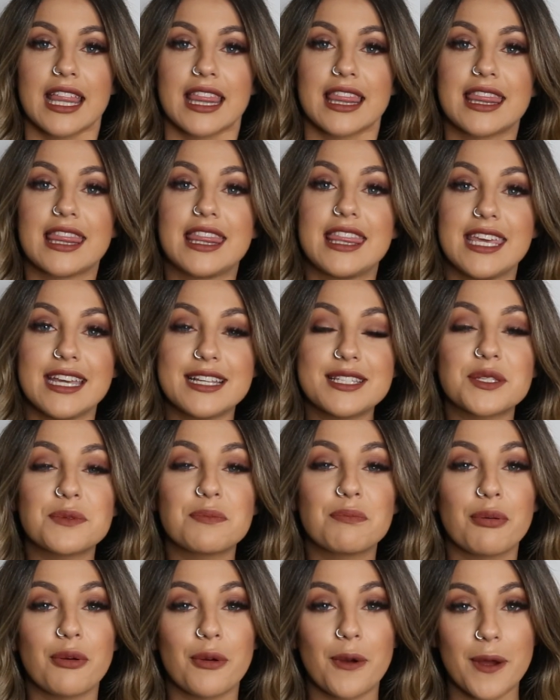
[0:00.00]

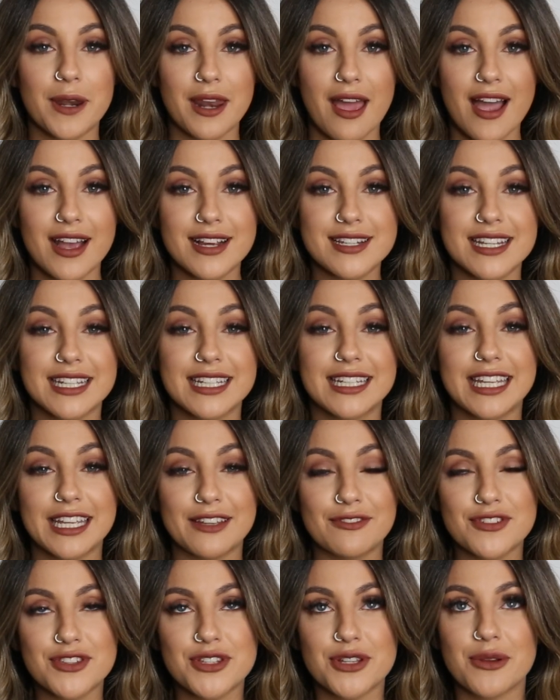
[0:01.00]
This product
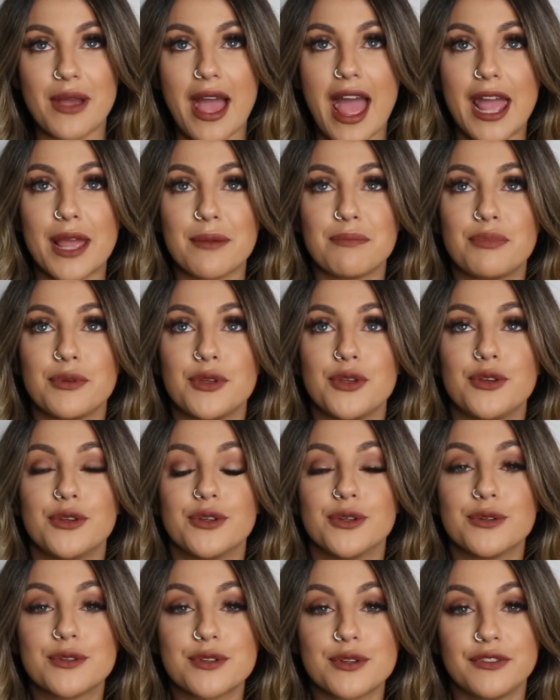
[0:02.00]
gives you a
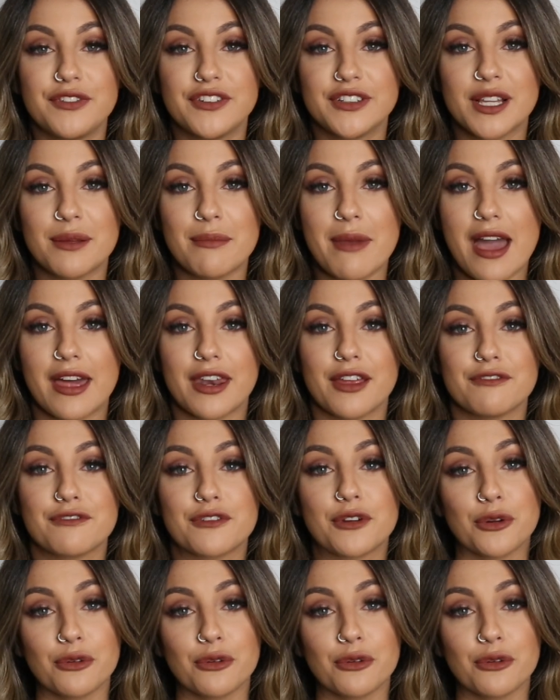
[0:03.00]
beautiful amount of